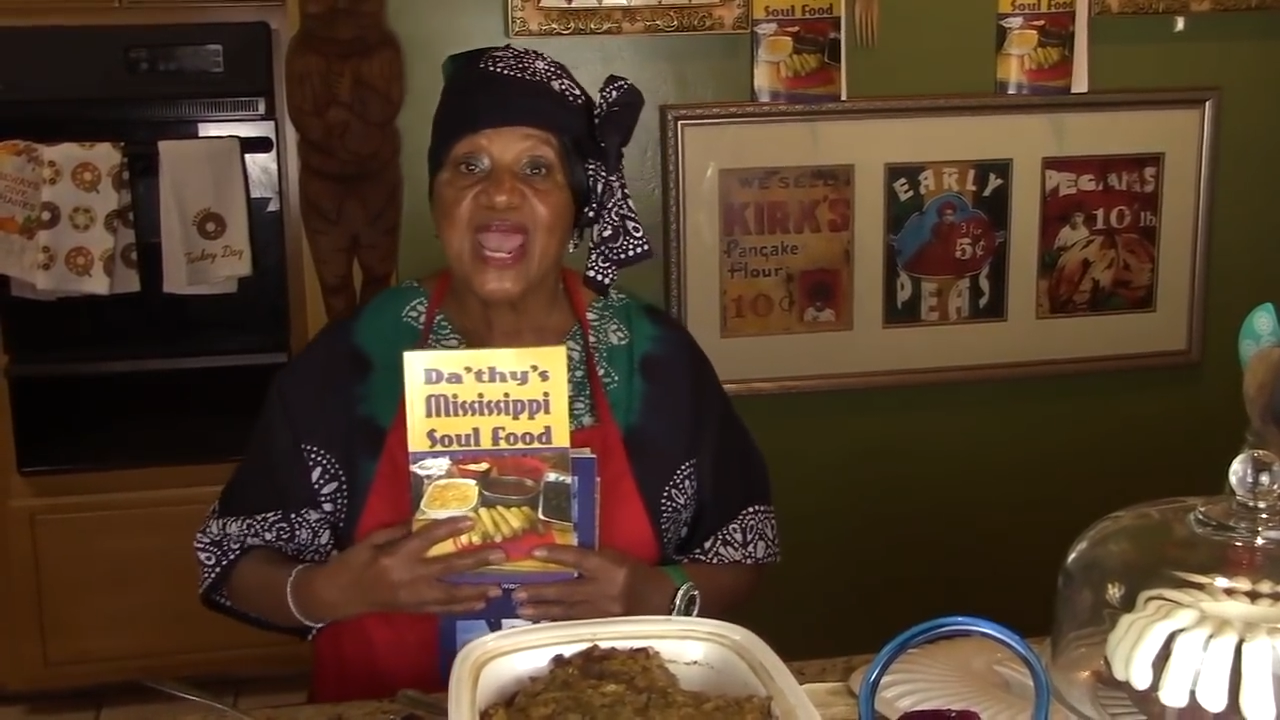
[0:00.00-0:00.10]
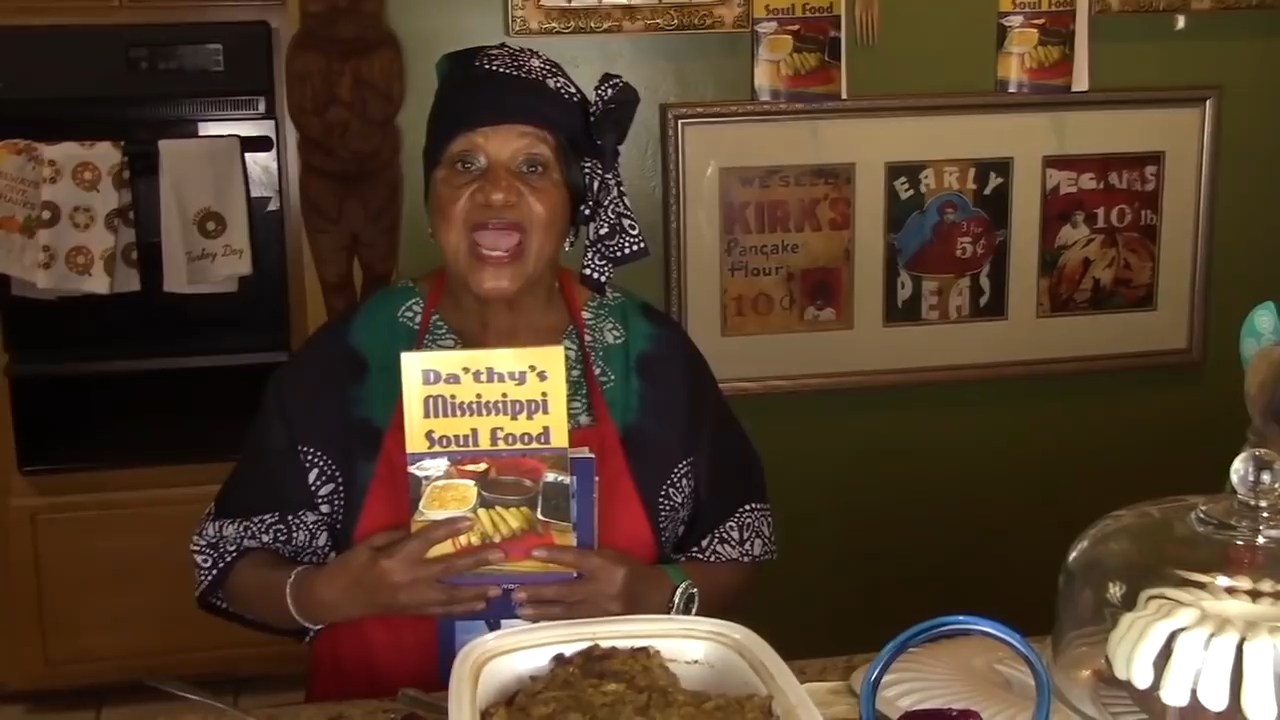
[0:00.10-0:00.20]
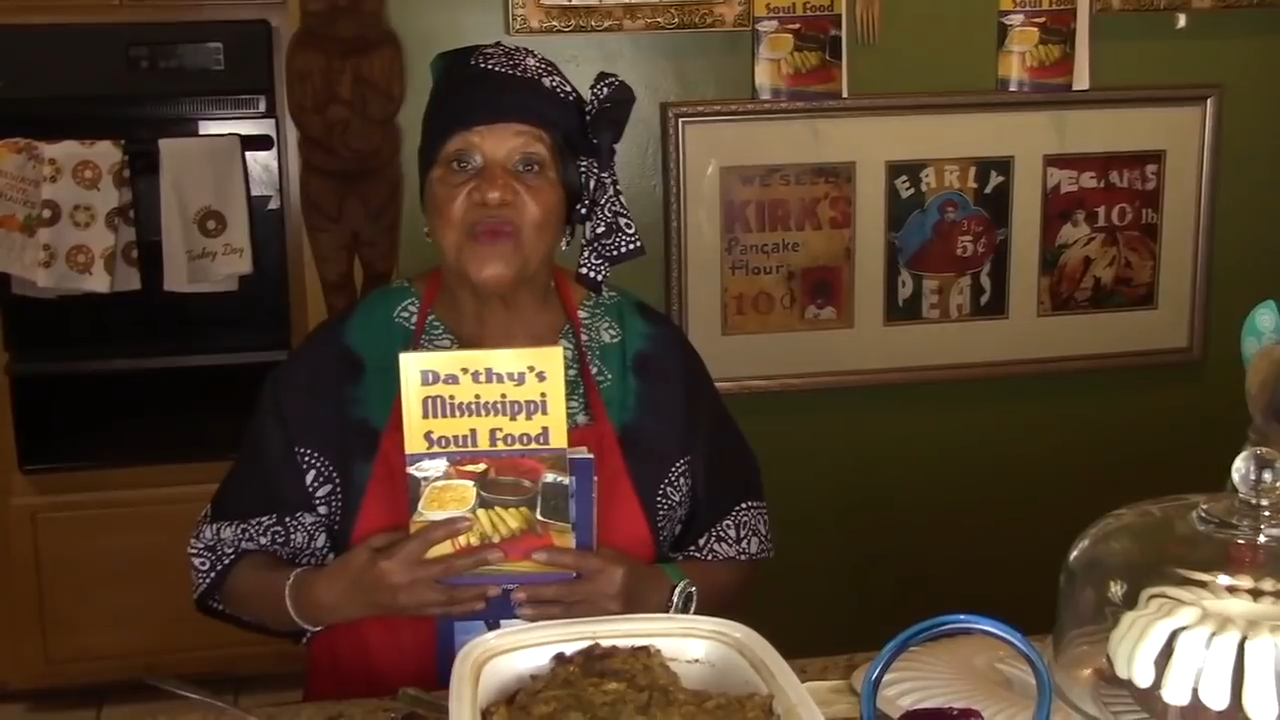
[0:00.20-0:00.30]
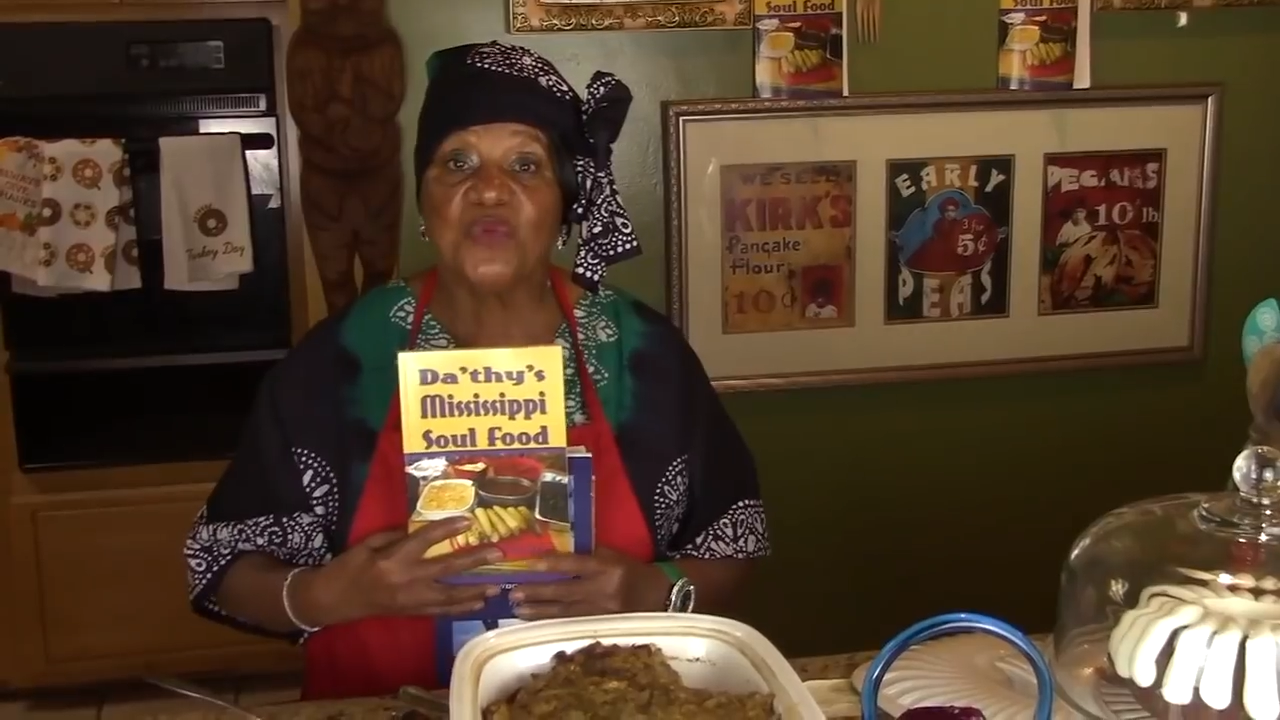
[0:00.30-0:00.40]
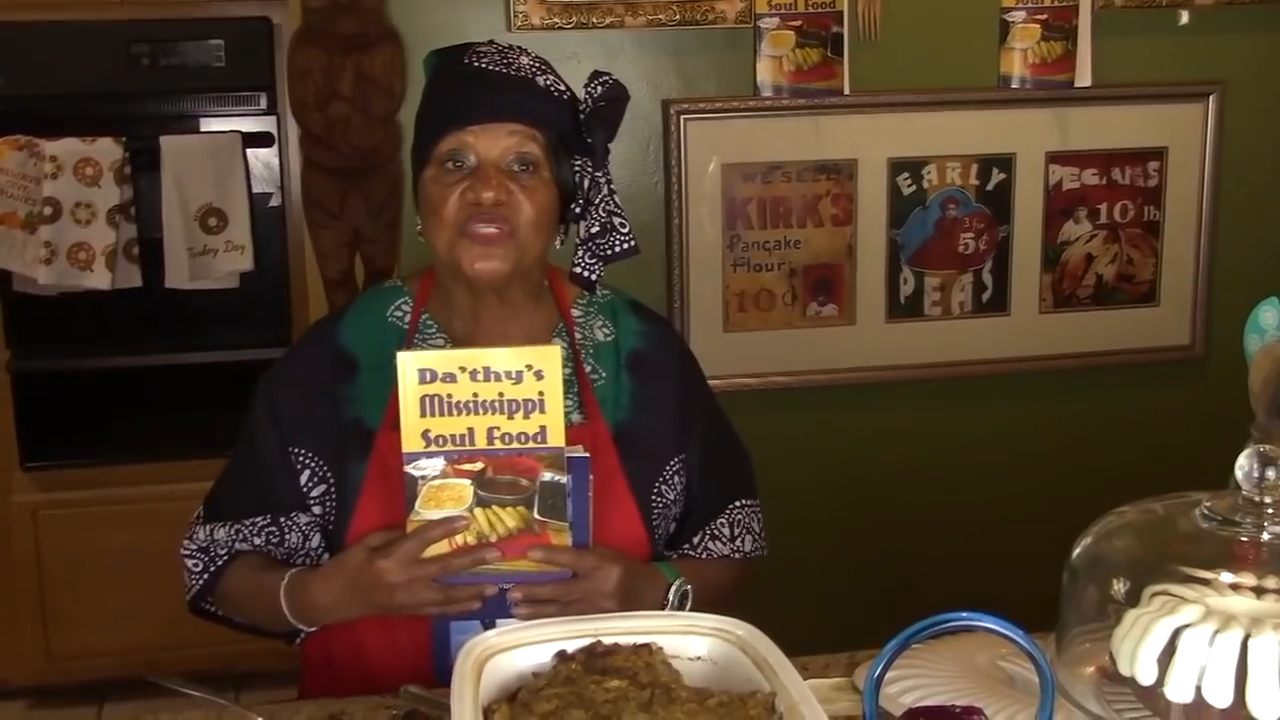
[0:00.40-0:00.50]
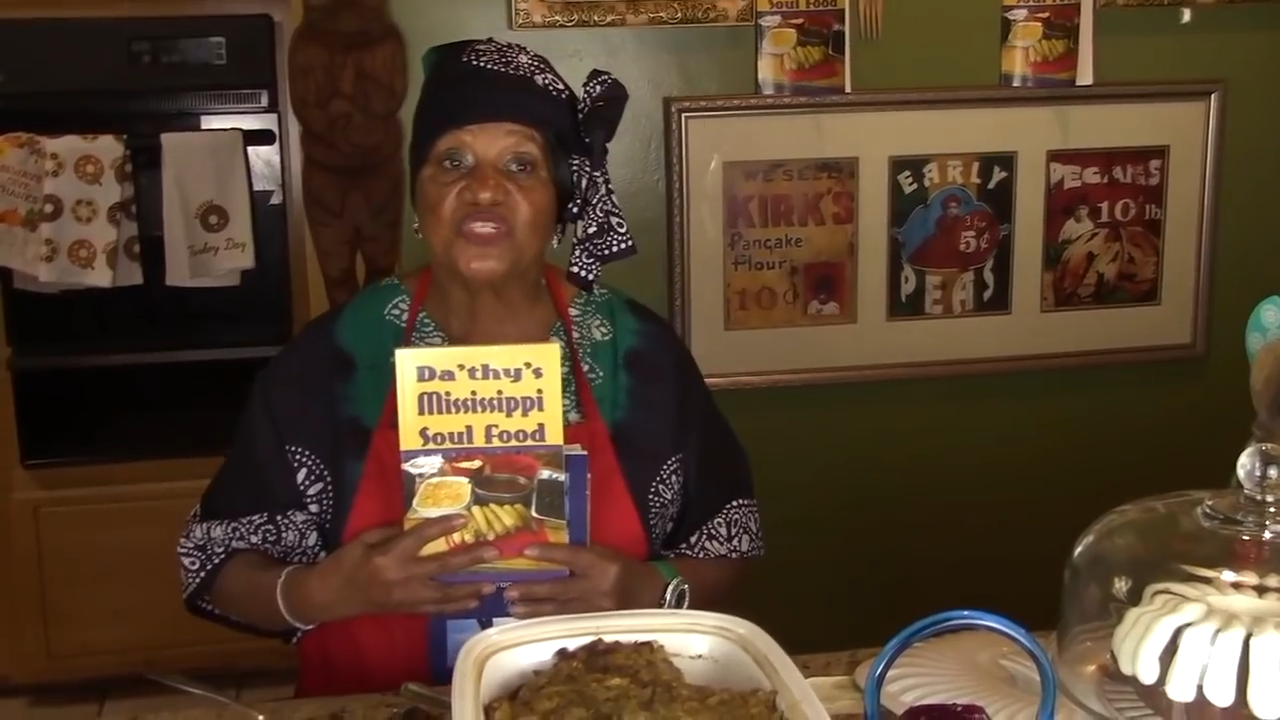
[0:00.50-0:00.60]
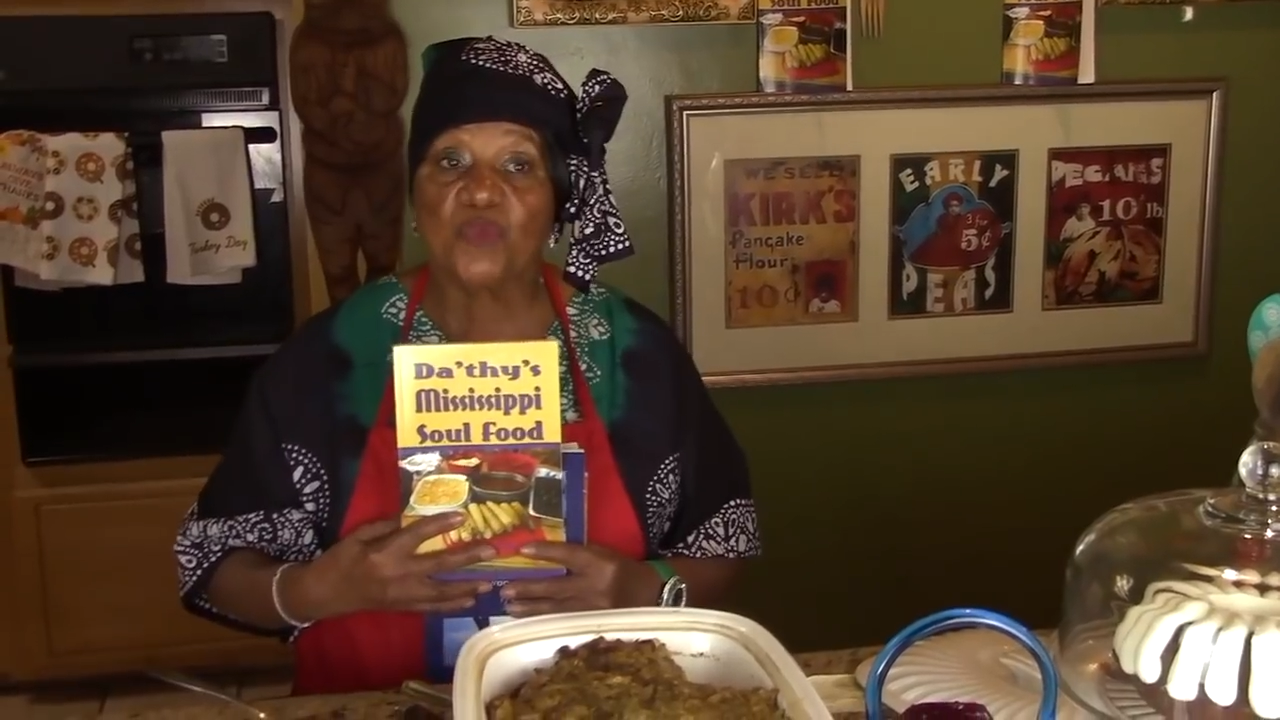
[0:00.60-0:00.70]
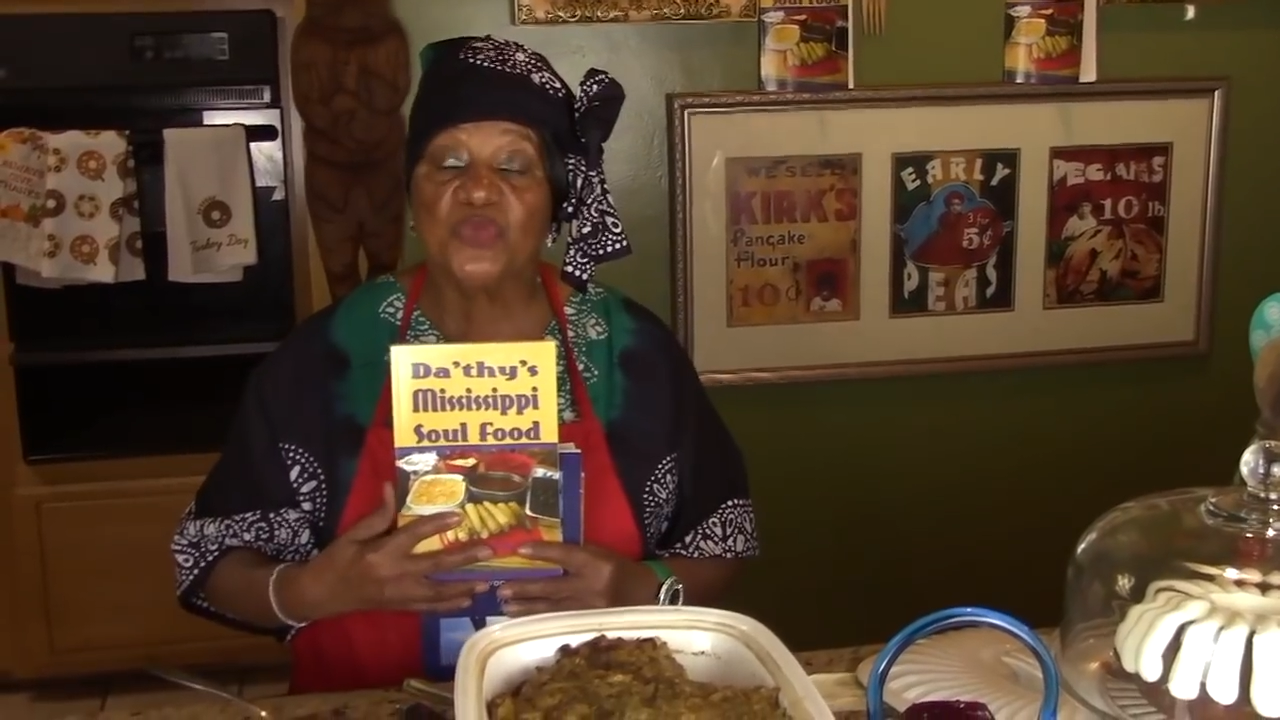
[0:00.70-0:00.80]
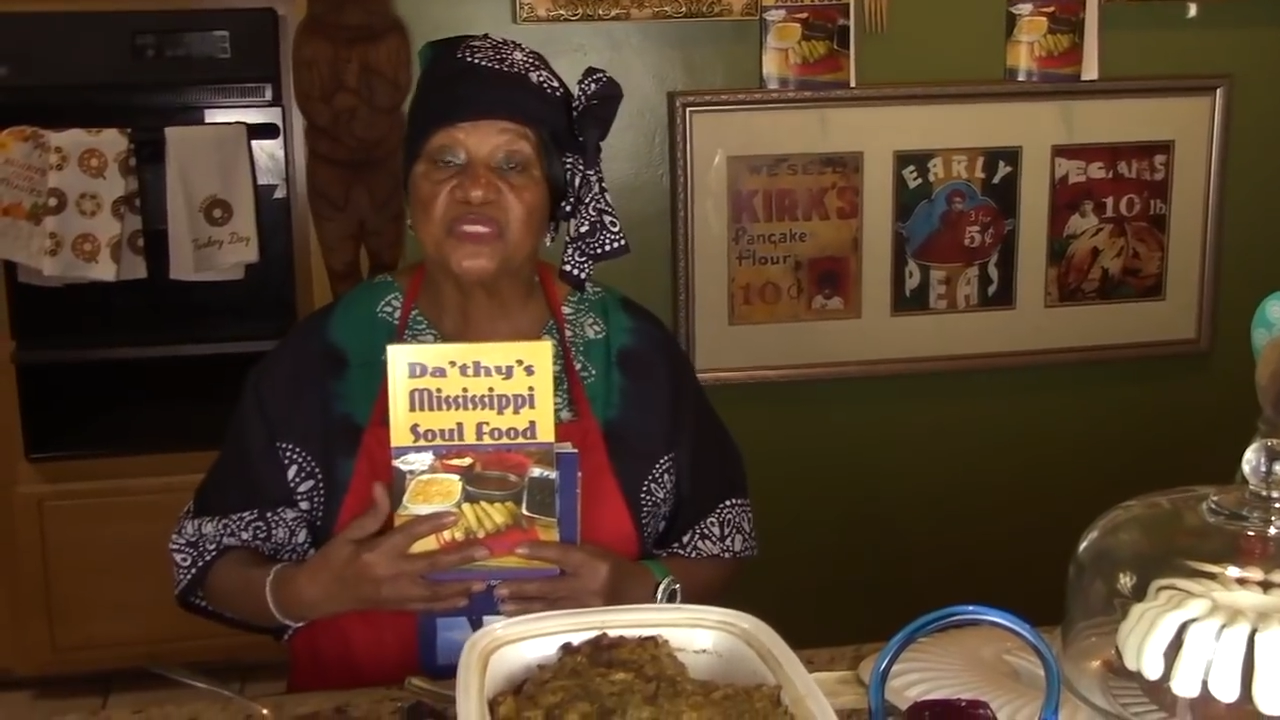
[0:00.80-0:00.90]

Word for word: And we're we st we're